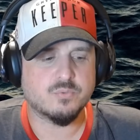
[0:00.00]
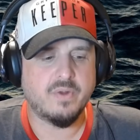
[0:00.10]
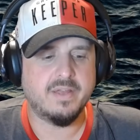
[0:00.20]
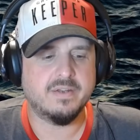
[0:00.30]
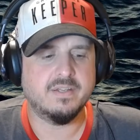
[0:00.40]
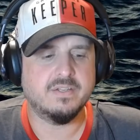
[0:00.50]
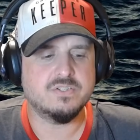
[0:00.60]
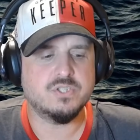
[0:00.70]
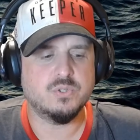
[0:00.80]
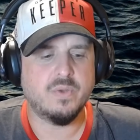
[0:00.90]
ran
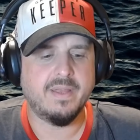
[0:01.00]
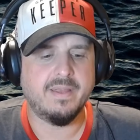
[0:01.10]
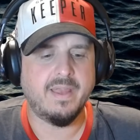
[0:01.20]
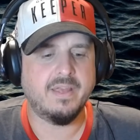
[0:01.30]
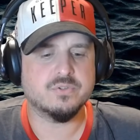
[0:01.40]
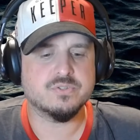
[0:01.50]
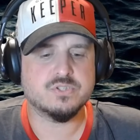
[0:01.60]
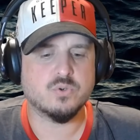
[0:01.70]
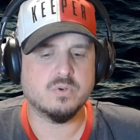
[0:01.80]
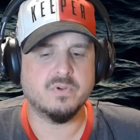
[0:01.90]
into a
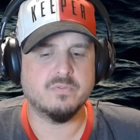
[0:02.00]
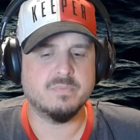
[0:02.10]
hailstorm of